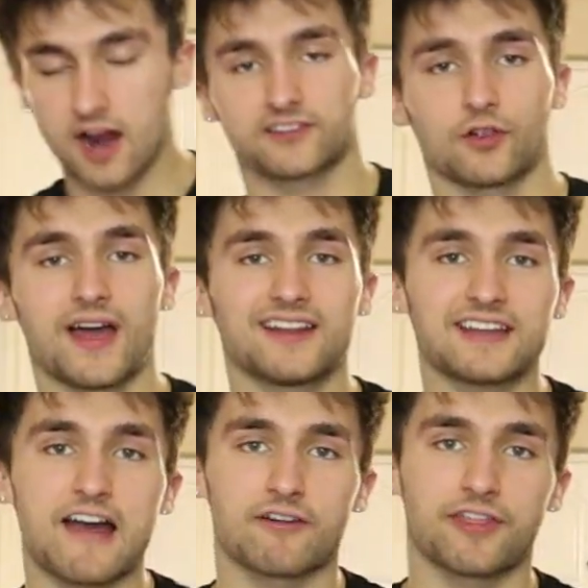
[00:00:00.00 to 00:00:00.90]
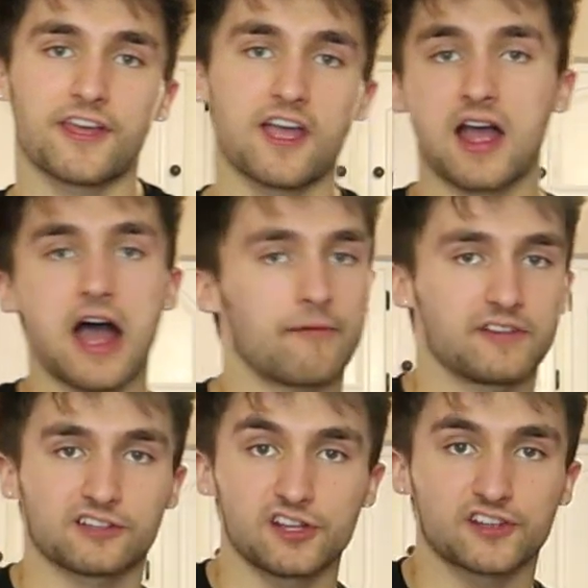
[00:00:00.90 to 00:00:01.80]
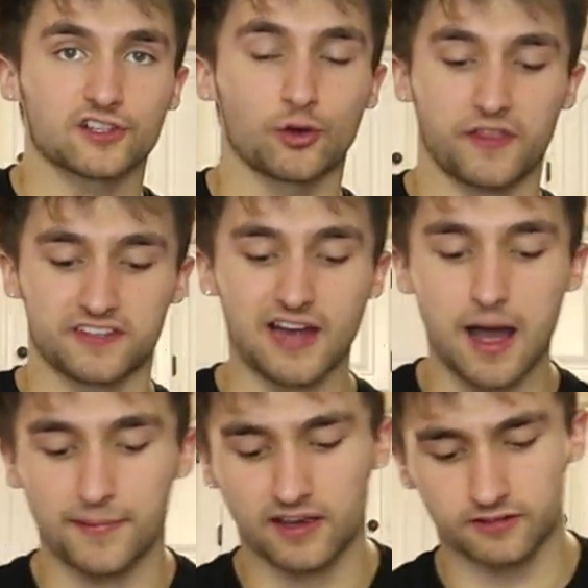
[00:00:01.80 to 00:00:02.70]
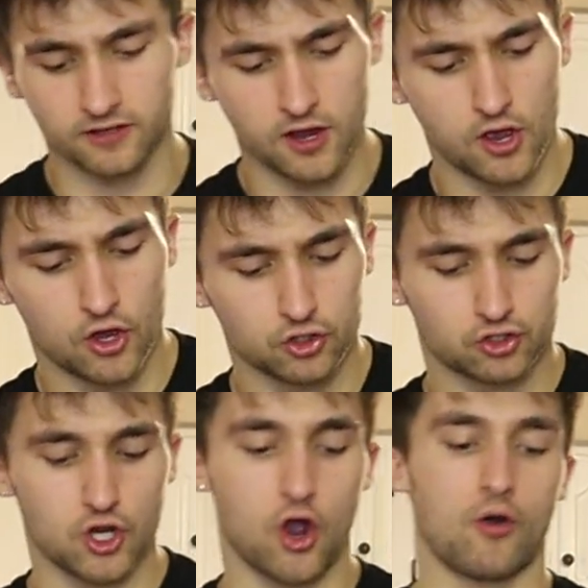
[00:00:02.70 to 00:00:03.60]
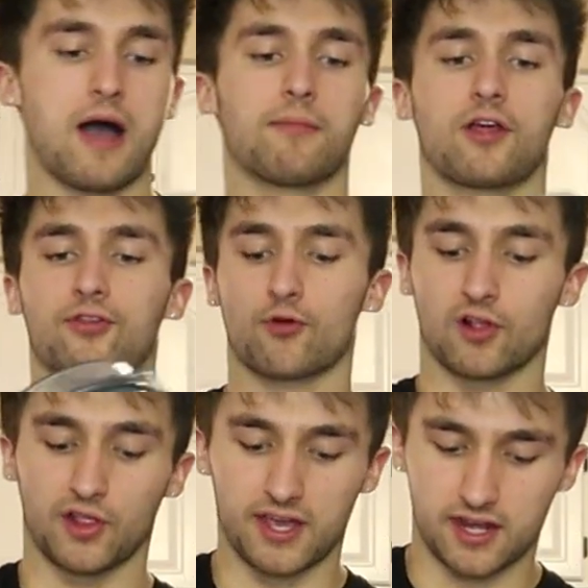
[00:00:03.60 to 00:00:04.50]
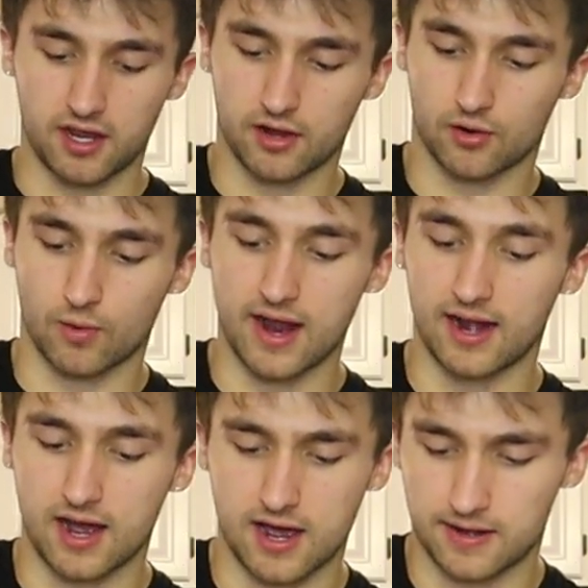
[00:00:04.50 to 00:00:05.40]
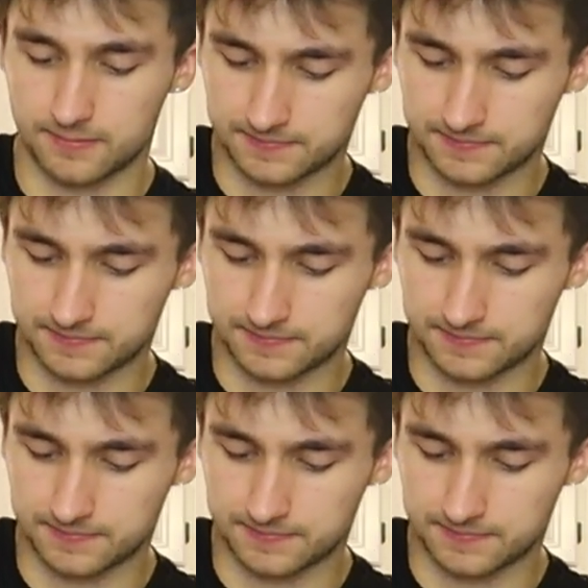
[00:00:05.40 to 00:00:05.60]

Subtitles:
right, so that is everything, obviously excluding the toppings. So I'm gonna throw the lid right on.